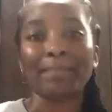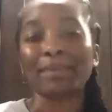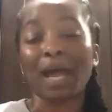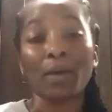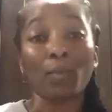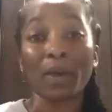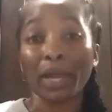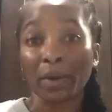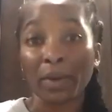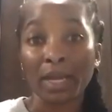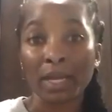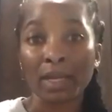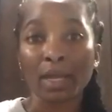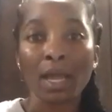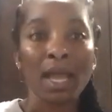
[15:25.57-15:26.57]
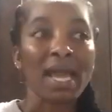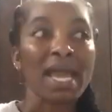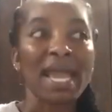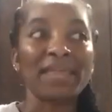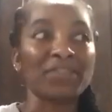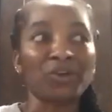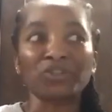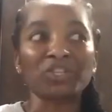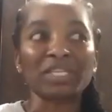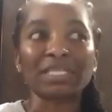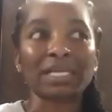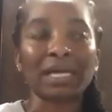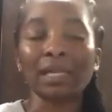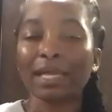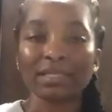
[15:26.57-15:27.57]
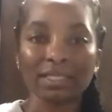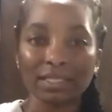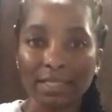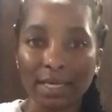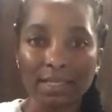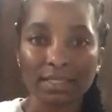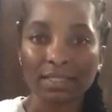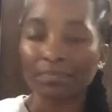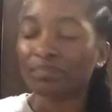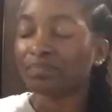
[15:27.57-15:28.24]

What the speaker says: not wearing and they're just collecting dust.